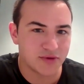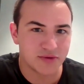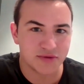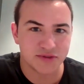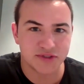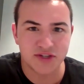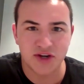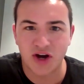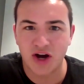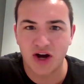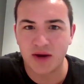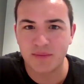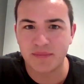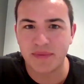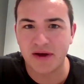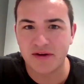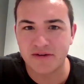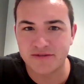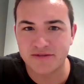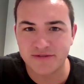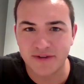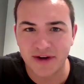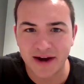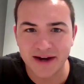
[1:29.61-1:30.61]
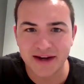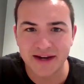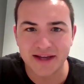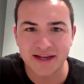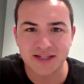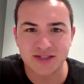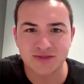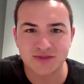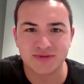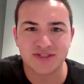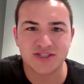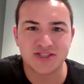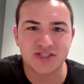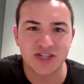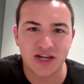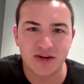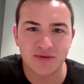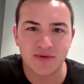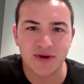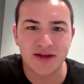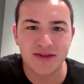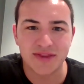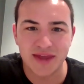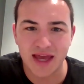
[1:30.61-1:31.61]
It was compound finance. It was
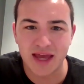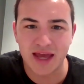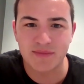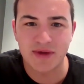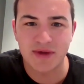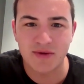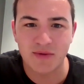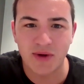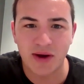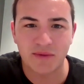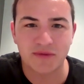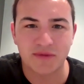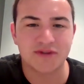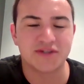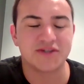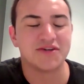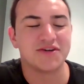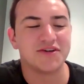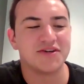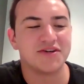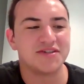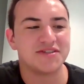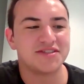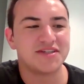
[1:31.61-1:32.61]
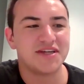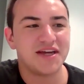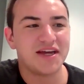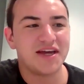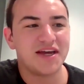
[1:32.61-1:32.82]
generating the APY returns.